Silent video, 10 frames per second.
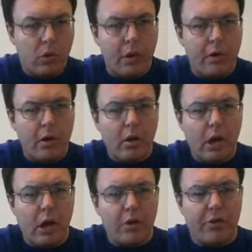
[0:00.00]
And
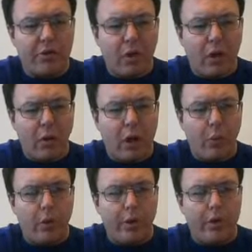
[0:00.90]
I just thought I
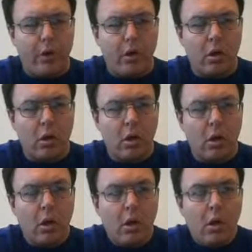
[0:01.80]
would
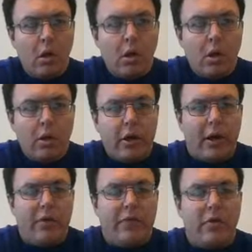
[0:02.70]

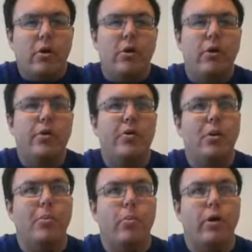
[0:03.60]
kind of
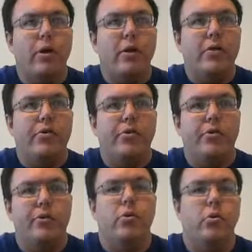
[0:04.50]
summarize,
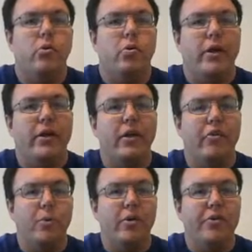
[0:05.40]
I guess,
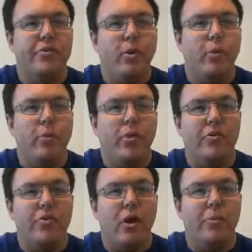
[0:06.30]
what is known about
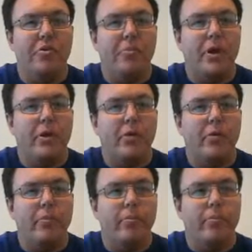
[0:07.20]
Thomas
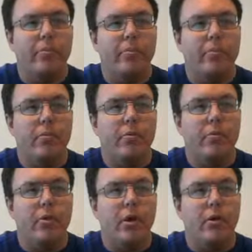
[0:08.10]
Macon
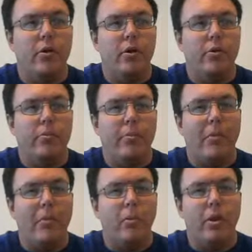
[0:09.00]
and
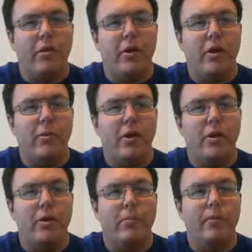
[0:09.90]
maybe what I think
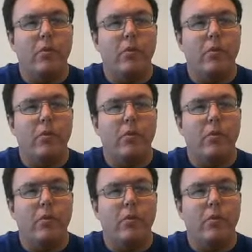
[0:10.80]
about him.